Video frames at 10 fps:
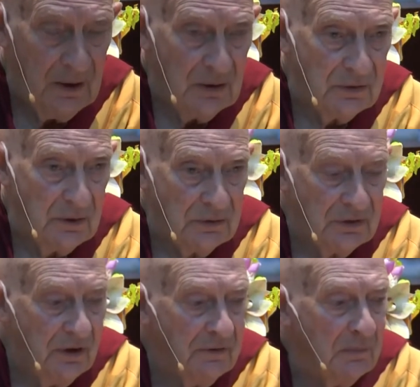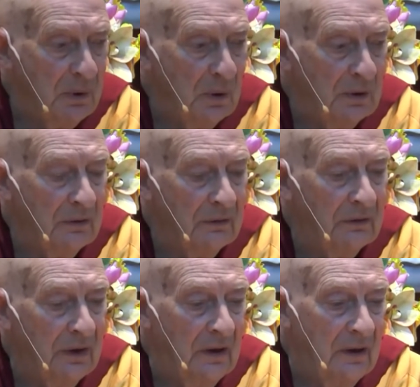So
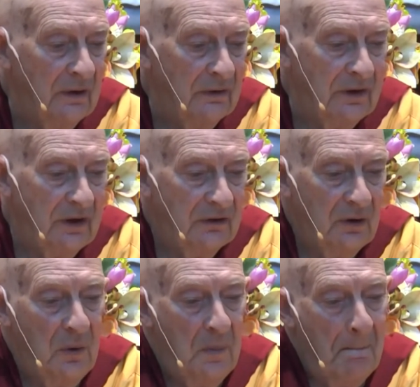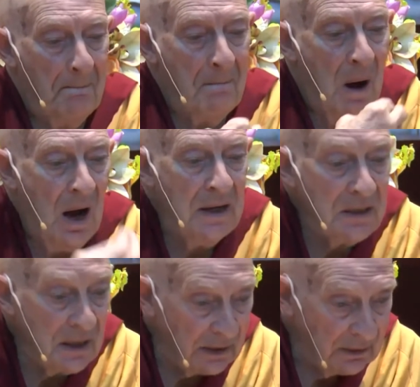self-importance sees my
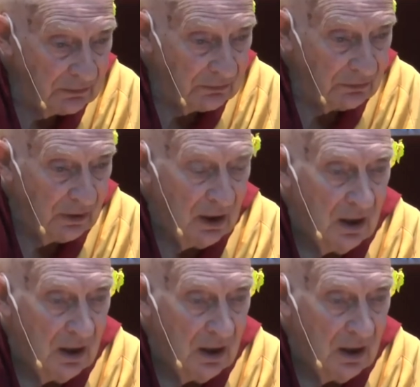needs